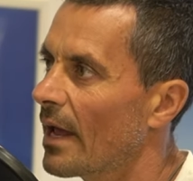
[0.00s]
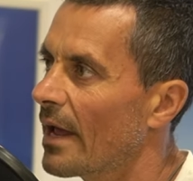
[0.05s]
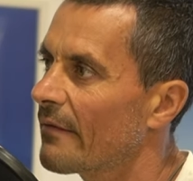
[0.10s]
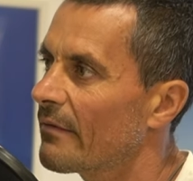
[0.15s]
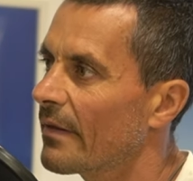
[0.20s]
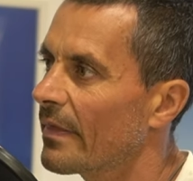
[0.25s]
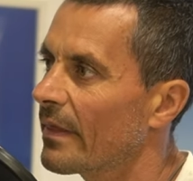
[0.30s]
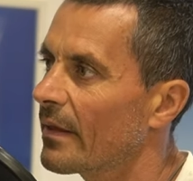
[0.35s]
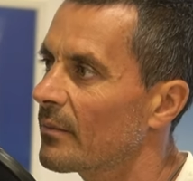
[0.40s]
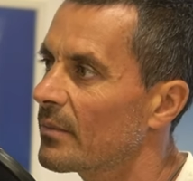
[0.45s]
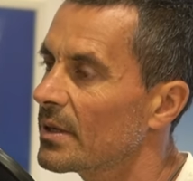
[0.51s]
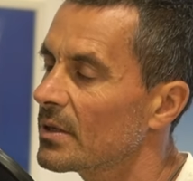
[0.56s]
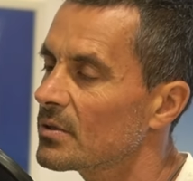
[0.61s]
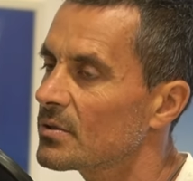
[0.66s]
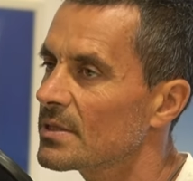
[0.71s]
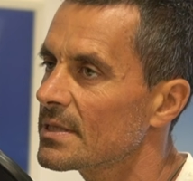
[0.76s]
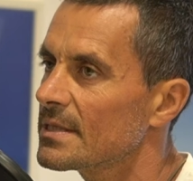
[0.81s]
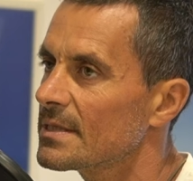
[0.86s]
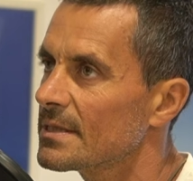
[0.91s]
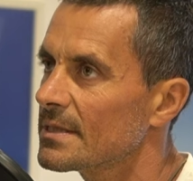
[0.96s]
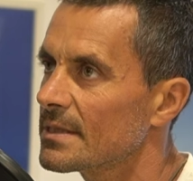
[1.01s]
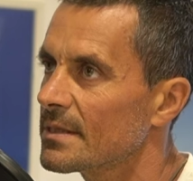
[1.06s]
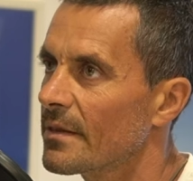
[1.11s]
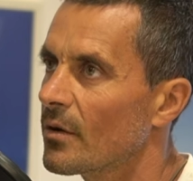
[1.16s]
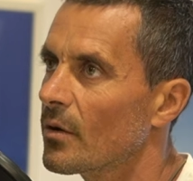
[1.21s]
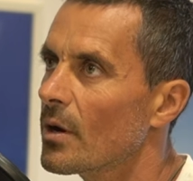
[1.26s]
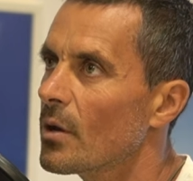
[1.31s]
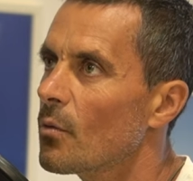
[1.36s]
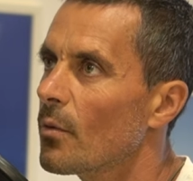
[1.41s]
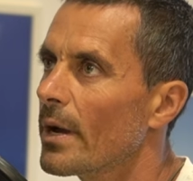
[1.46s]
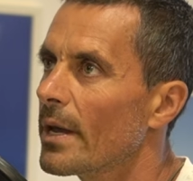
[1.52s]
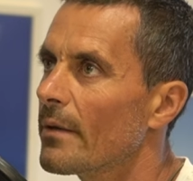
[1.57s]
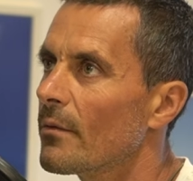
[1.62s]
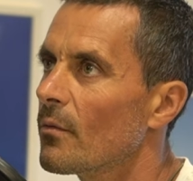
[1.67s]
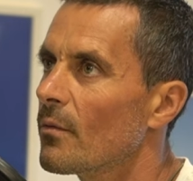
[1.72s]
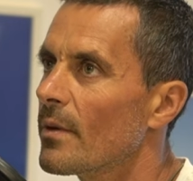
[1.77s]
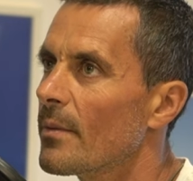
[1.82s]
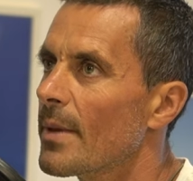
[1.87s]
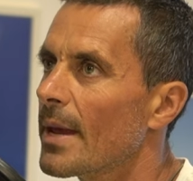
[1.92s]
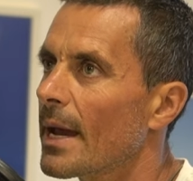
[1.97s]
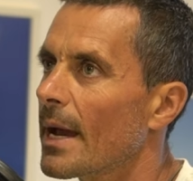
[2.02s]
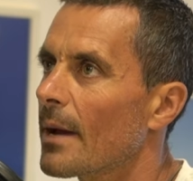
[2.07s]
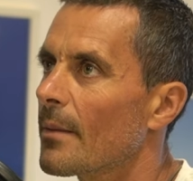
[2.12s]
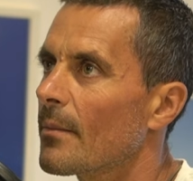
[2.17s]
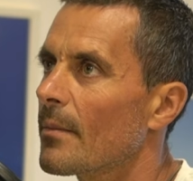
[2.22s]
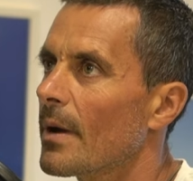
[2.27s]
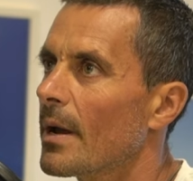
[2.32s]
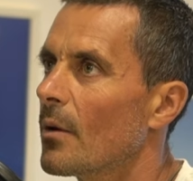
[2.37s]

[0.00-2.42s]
everything because it's the only way we become